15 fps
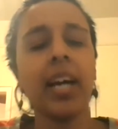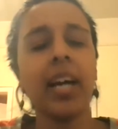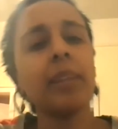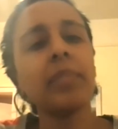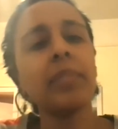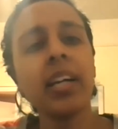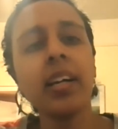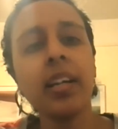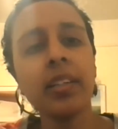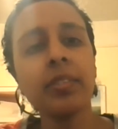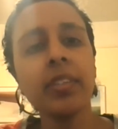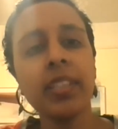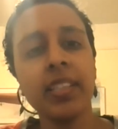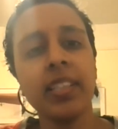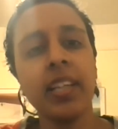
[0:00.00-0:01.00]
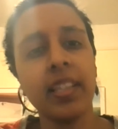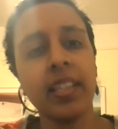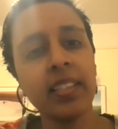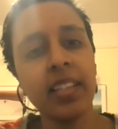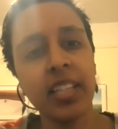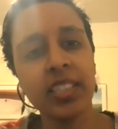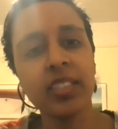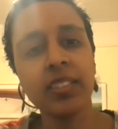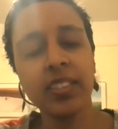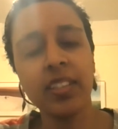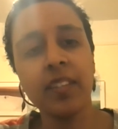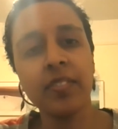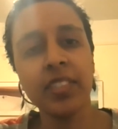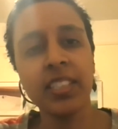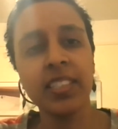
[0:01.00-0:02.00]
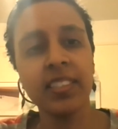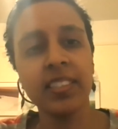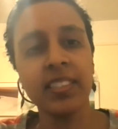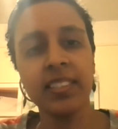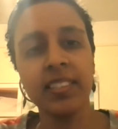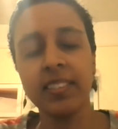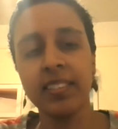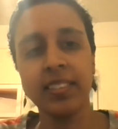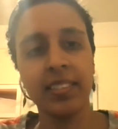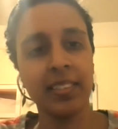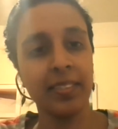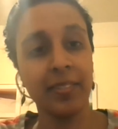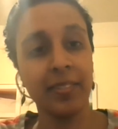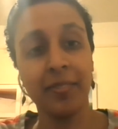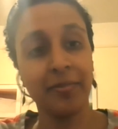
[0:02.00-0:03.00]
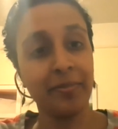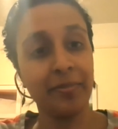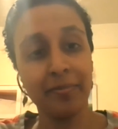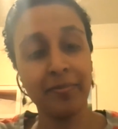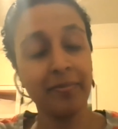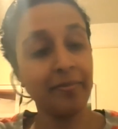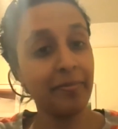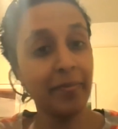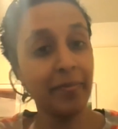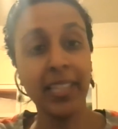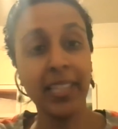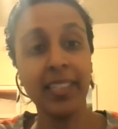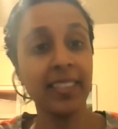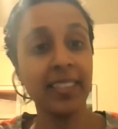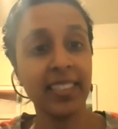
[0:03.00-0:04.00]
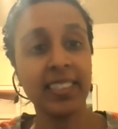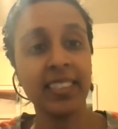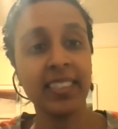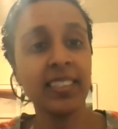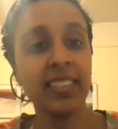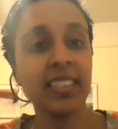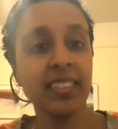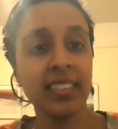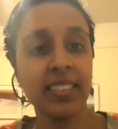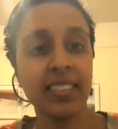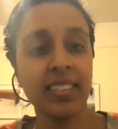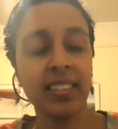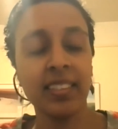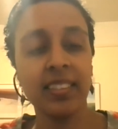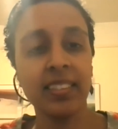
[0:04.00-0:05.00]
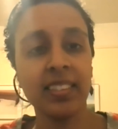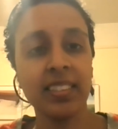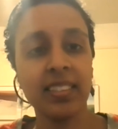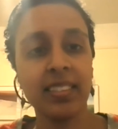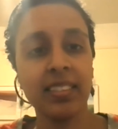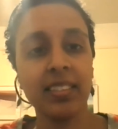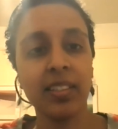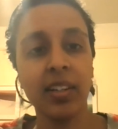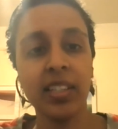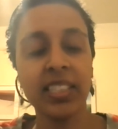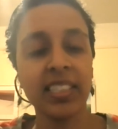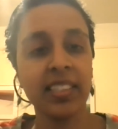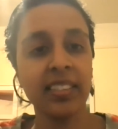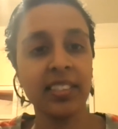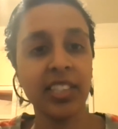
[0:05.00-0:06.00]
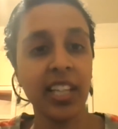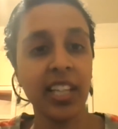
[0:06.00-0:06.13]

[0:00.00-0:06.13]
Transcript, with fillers: I mean, I agree that I think national sovereignty to, to many extents is, is causing